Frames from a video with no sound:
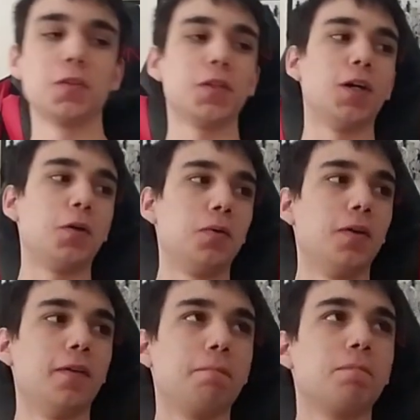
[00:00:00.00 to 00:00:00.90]
So
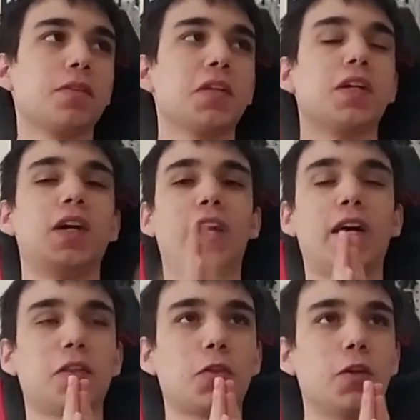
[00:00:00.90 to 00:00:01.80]

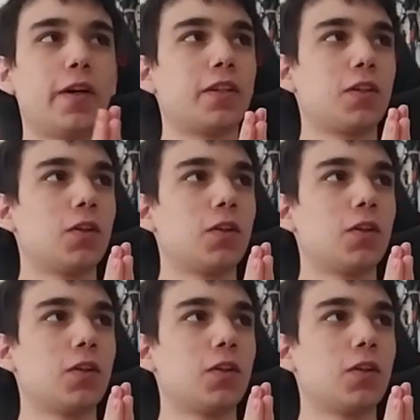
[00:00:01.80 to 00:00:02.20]
I thought,